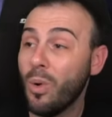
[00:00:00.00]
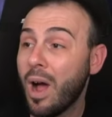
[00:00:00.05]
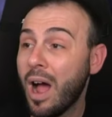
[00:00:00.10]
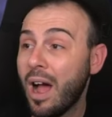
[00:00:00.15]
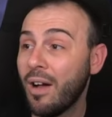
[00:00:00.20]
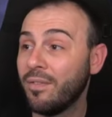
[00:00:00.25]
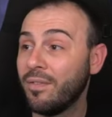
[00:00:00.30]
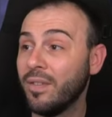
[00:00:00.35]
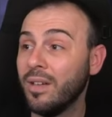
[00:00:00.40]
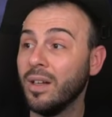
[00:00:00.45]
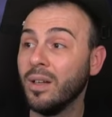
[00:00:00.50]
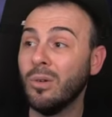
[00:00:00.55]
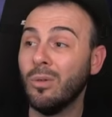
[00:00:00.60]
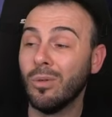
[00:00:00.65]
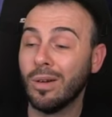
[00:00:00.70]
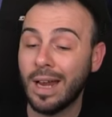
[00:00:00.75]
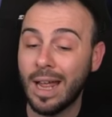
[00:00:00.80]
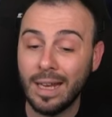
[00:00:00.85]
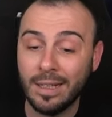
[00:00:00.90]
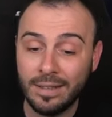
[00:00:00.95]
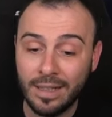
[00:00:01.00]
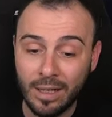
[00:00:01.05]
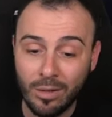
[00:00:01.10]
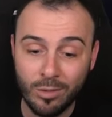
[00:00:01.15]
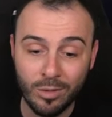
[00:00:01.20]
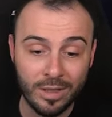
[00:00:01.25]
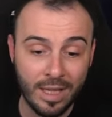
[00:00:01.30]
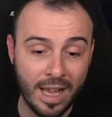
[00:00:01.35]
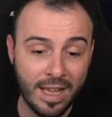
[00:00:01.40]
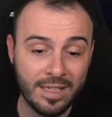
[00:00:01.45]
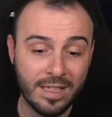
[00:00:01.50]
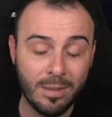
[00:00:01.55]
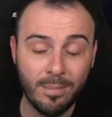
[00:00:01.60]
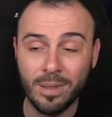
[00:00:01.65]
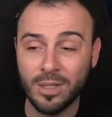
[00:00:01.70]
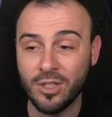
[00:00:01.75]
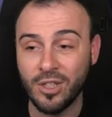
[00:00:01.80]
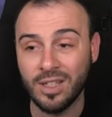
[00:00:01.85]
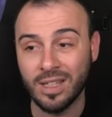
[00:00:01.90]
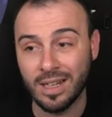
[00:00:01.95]
have uh, Gulande who does it,
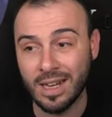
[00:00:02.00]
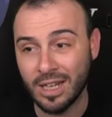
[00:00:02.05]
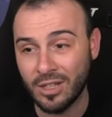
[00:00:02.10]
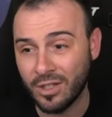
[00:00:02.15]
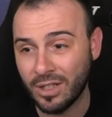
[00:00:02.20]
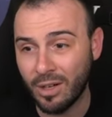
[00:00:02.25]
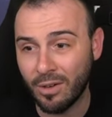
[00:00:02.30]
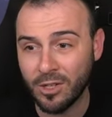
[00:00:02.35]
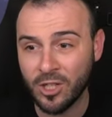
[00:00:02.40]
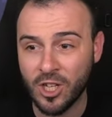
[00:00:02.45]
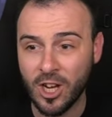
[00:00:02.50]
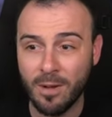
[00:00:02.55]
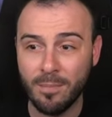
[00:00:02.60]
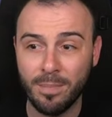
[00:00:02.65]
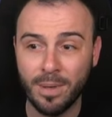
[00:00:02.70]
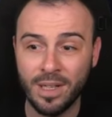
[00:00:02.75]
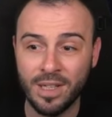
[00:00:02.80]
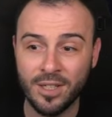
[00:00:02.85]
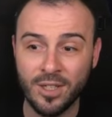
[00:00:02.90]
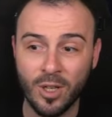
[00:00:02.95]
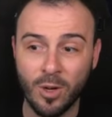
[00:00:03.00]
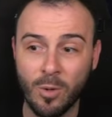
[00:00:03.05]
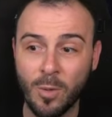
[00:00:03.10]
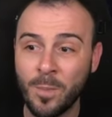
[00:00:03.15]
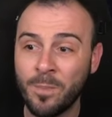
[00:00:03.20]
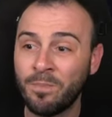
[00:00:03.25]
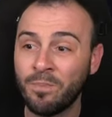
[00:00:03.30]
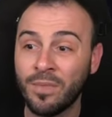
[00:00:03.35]
but she's a legendary champion, so